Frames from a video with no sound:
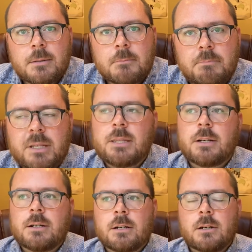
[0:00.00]
But
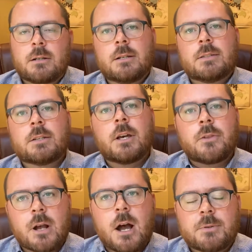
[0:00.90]
there is
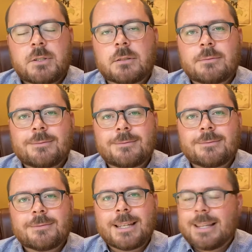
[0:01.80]
another option,
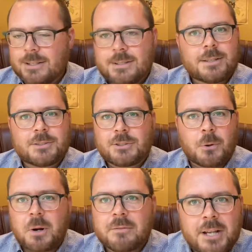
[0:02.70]
and that's the
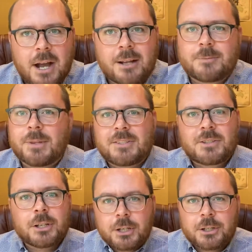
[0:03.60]
story of the gospel. That's
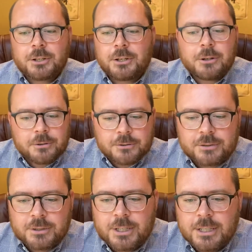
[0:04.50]
the good
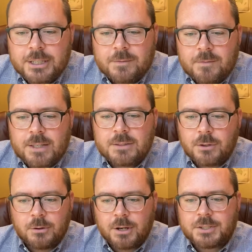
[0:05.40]
news. And so
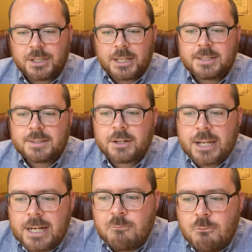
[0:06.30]
the question again, is there
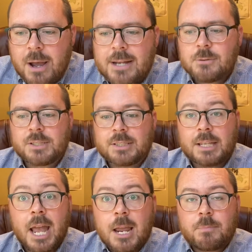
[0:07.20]
any way to
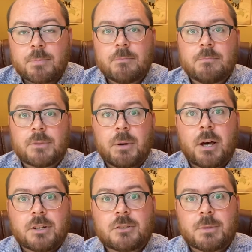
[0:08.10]
escape the
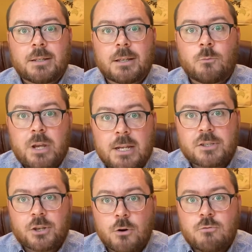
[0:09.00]
punishment that we
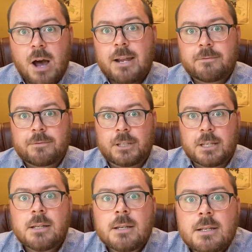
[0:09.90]
so
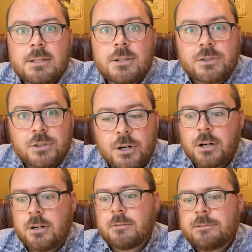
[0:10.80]
rightfully
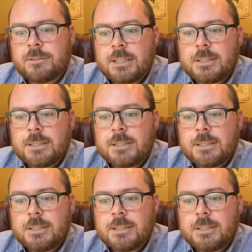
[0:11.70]
deserve